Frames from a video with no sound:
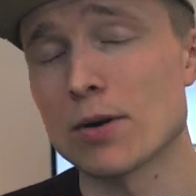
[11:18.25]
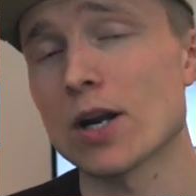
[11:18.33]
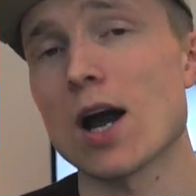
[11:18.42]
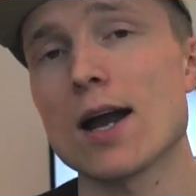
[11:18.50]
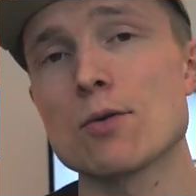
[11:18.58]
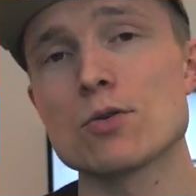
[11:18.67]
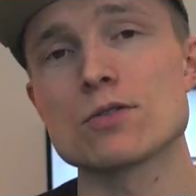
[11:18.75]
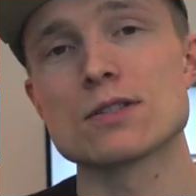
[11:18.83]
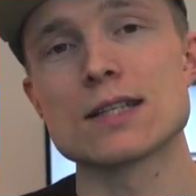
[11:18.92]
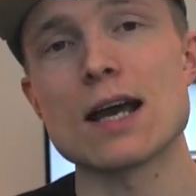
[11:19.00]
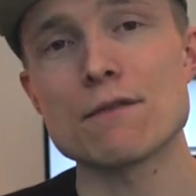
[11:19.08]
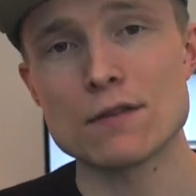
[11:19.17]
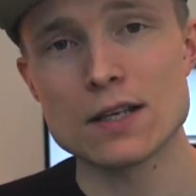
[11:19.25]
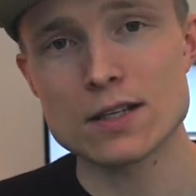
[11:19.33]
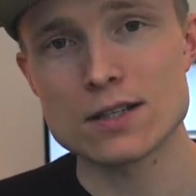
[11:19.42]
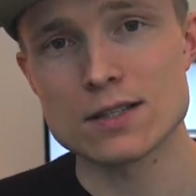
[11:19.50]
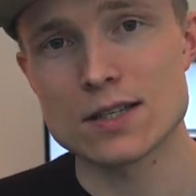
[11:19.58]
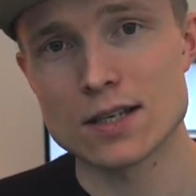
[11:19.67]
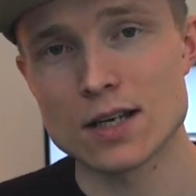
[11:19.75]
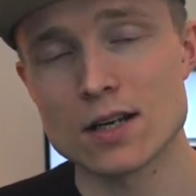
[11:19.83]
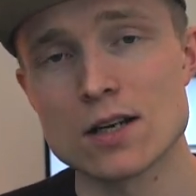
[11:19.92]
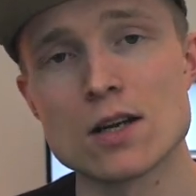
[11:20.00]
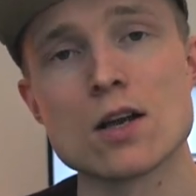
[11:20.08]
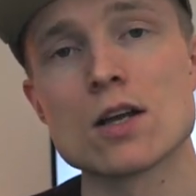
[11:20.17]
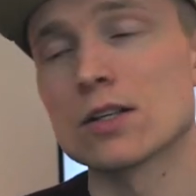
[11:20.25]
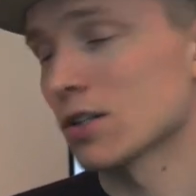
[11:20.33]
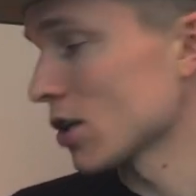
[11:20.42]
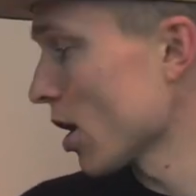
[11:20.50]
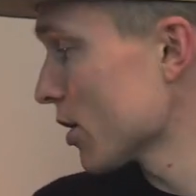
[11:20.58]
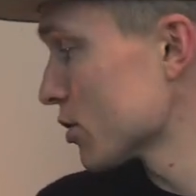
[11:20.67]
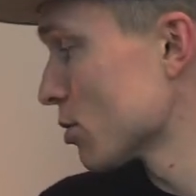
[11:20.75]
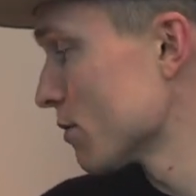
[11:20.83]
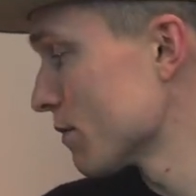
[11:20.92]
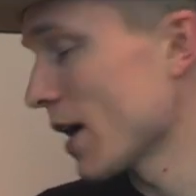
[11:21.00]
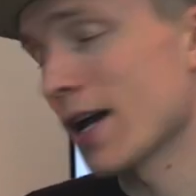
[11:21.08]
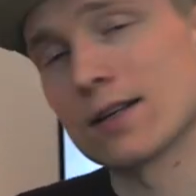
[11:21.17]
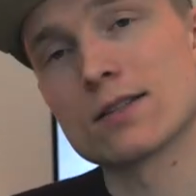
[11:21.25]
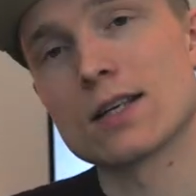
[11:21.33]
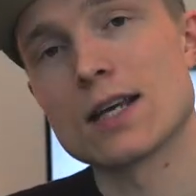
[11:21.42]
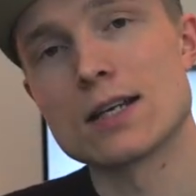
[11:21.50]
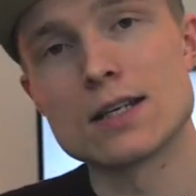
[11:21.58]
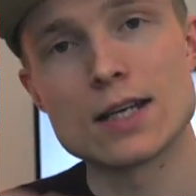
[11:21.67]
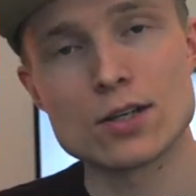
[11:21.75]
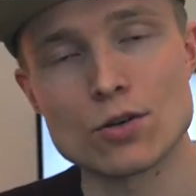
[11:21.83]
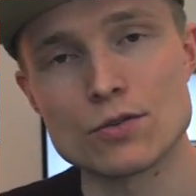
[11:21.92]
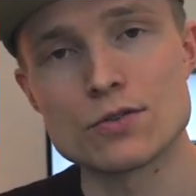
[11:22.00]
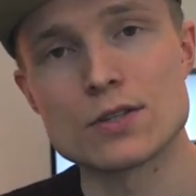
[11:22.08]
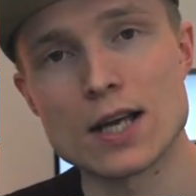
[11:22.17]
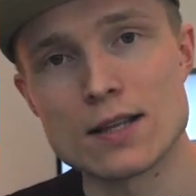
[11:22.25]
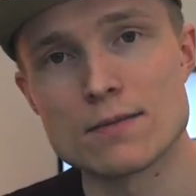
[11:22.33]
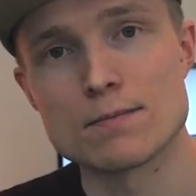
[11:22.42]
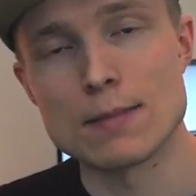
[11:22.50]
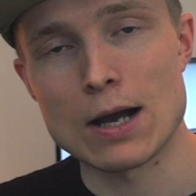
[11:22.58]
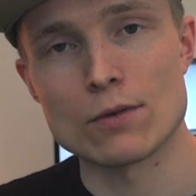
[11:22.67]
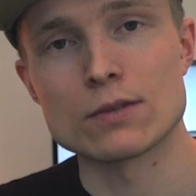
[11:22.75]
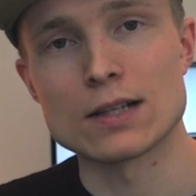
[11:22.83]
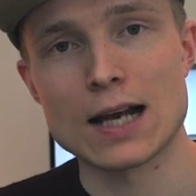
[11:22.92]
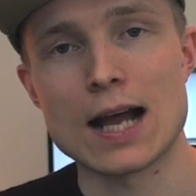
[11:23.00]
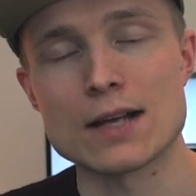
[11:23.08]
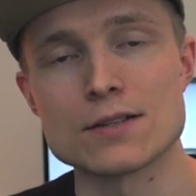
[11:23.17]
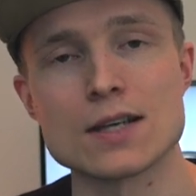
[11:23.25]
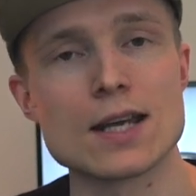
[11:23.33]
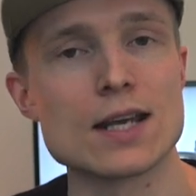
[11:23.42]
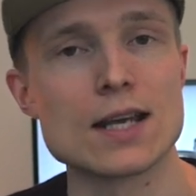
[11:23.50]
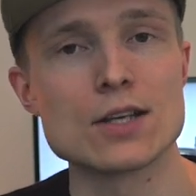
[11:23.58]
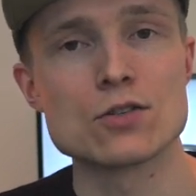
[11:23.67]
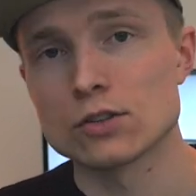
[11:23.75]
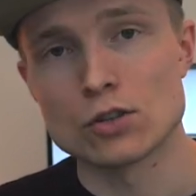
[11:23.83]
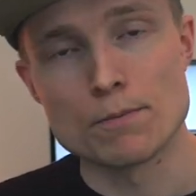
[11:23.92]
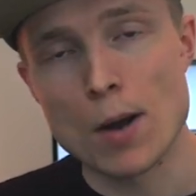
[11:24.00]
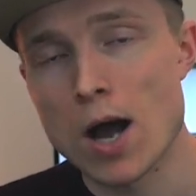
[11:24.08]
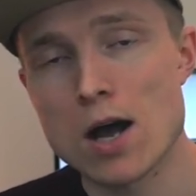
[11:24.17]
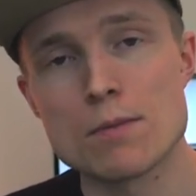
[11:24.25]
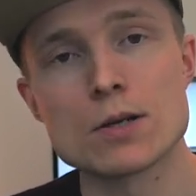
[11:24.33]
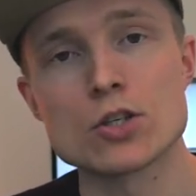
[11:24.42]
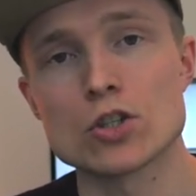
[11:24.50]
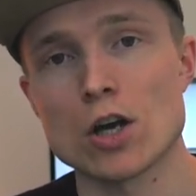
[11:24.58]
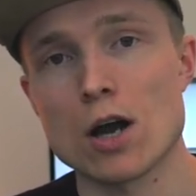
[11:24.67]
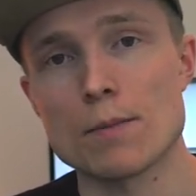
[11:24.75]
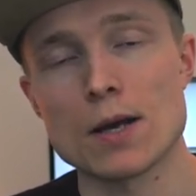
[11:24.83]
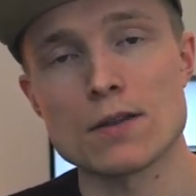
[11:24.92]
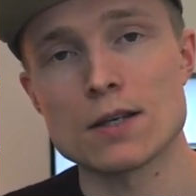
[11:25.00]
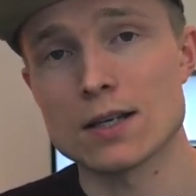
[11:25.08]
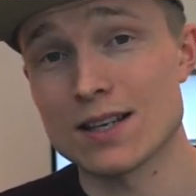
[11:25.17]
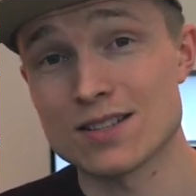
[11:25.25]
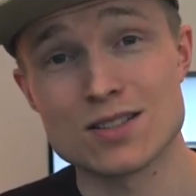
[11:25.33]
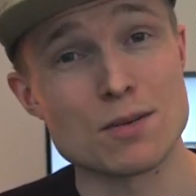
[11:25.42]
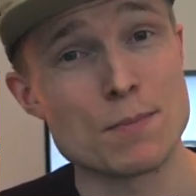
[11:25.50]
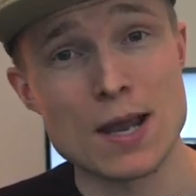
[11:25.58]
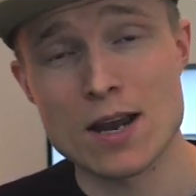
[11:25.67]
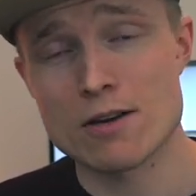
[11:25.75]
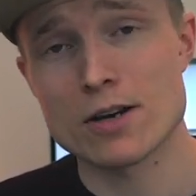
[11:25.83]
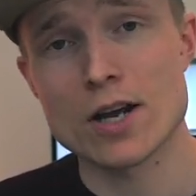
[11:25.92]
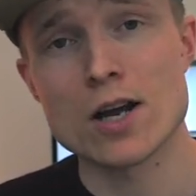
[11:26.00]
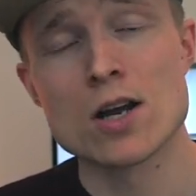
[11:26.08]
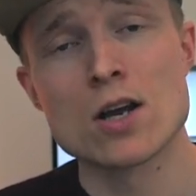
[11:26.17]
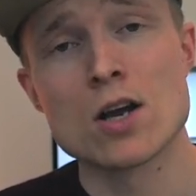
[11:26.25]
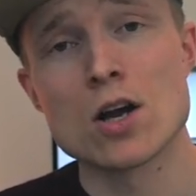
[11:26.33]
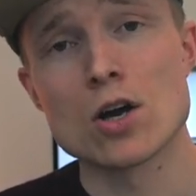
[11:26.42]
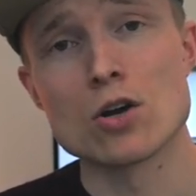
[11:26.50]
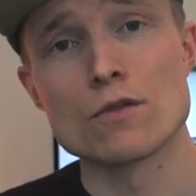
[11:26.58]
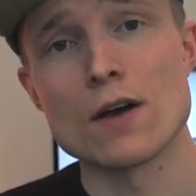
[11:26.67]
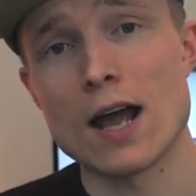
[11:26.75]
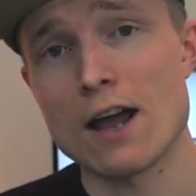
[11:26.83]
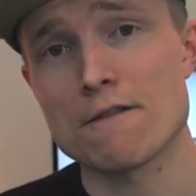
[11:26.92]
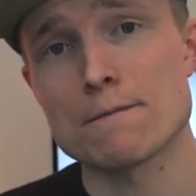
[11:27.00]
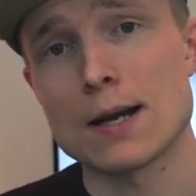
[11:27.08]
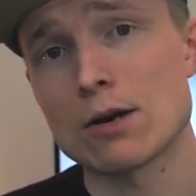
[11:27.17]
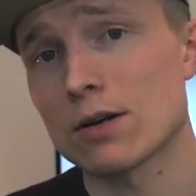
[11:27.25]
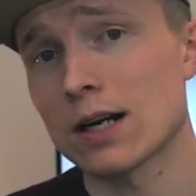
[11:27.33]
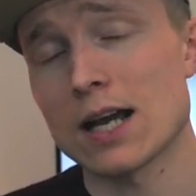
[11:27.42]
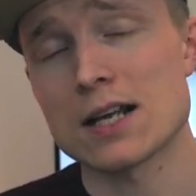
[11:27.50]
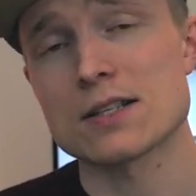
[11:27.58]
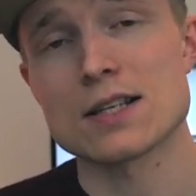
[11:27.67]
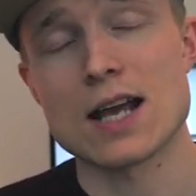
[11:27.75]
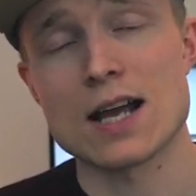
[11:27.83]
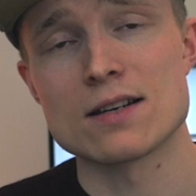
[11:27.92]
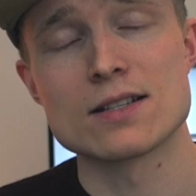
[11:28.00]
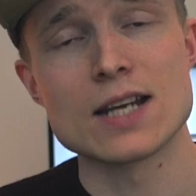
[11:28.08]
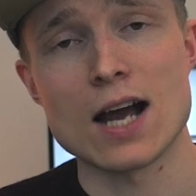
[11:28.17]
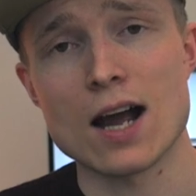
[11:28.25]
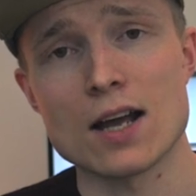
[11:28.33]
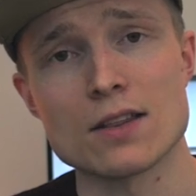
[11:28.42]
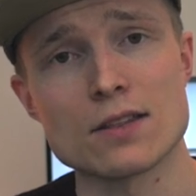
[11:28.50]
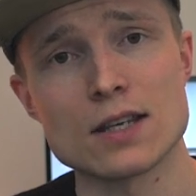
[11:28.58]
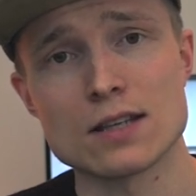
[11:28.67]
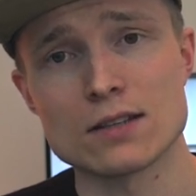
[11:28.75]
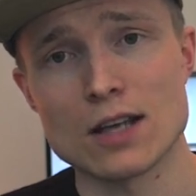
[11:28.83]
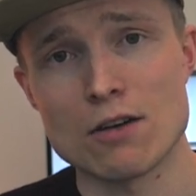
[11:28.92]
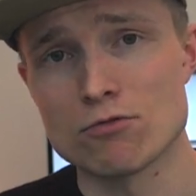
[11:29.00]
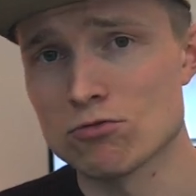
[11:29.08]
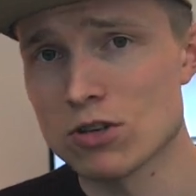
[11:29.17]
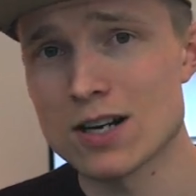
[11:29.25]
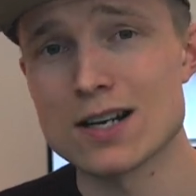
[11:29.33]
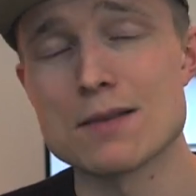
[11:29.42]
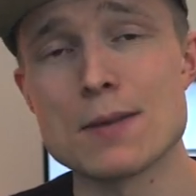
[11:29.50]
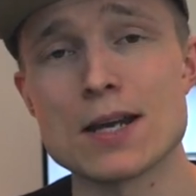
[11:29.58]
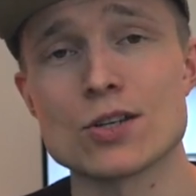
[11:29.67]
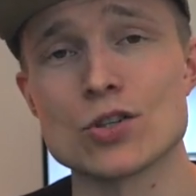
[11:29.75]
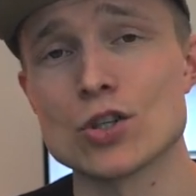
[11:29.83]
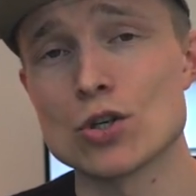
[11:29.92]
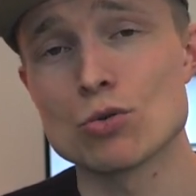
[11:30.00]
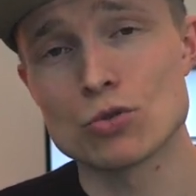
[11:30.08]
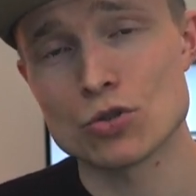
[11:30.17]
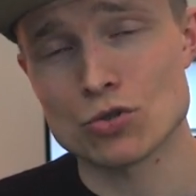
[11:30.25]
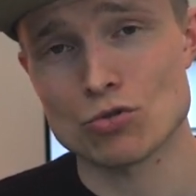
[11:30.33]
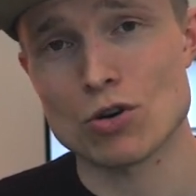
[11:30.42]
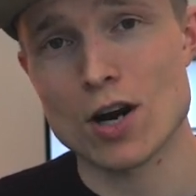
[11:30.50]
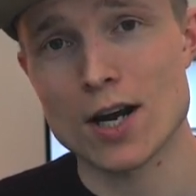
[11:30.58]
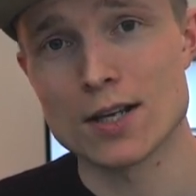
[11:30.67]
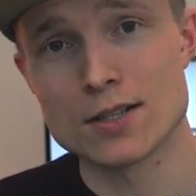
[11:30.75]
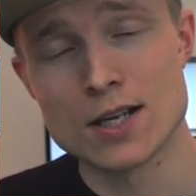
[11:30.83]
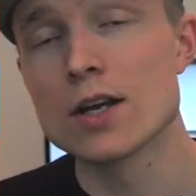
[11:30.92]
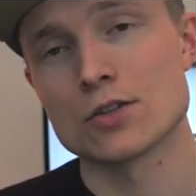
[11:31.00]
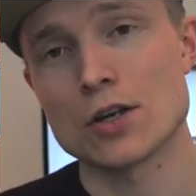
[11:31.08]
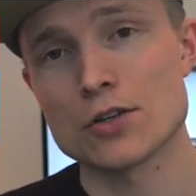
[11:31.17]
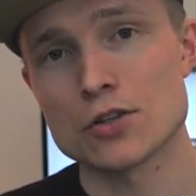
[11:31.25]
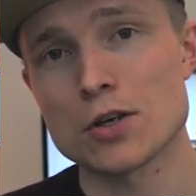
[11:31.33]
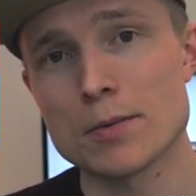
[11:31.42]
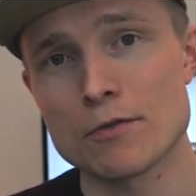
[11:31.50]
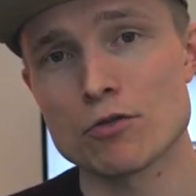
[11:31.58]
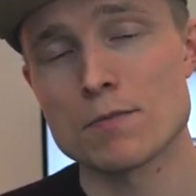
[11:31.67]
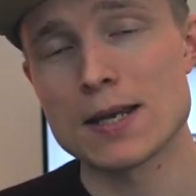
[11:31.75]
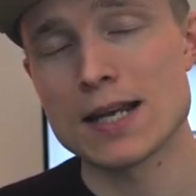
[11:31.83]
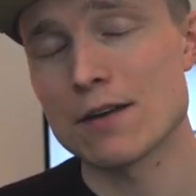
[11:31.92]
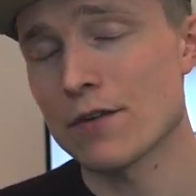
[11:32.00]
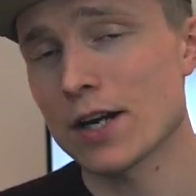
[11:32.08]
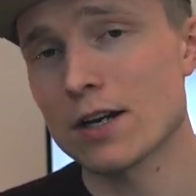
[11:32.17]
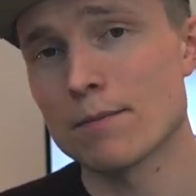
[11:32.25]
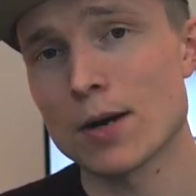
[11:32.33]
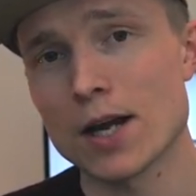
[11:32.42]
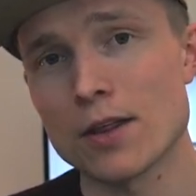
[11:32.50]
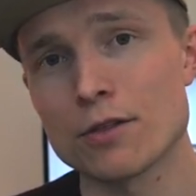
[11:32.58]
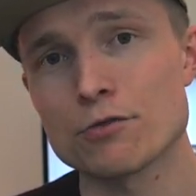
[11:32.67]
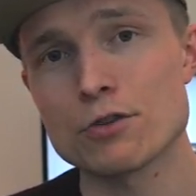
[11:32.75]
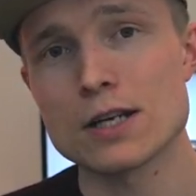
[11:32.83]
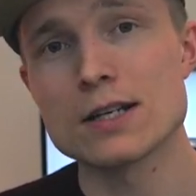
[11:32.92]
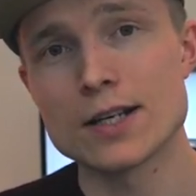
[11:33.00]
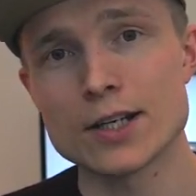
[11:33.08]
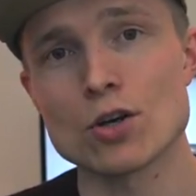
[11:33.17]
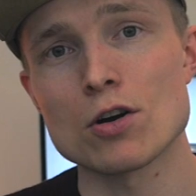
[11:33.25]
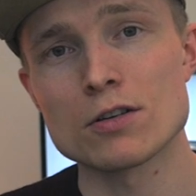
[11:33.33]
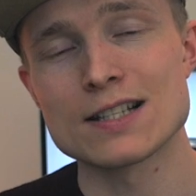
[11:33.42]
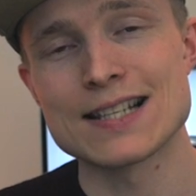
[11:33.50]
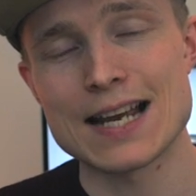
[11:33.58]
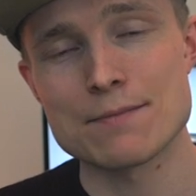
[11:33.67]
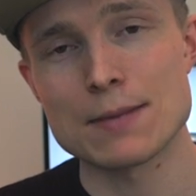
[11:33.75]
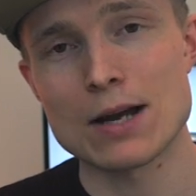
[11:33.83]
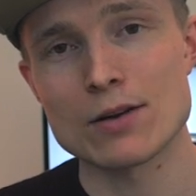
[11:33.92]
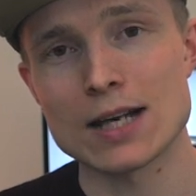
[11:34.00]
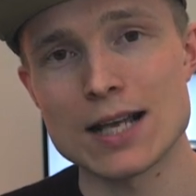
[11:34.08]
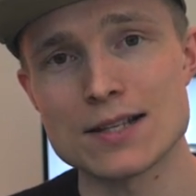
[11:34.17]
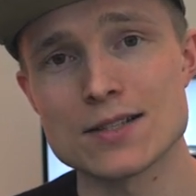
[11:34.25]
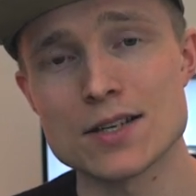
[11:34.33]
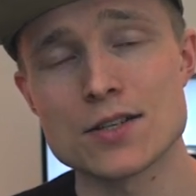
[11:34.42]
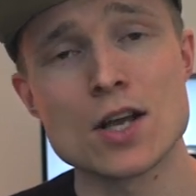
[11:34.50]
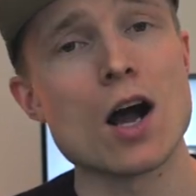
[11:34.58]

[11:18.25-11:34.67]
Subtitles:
But I would definitely consider start to invest in Nikon Z mount glass. It is superbly sharp. I think it's superior over F mount glass. And yeah, I think they're really making huge strides. So as a summary for me, if I could buy 3 Nikon Z mount lenses,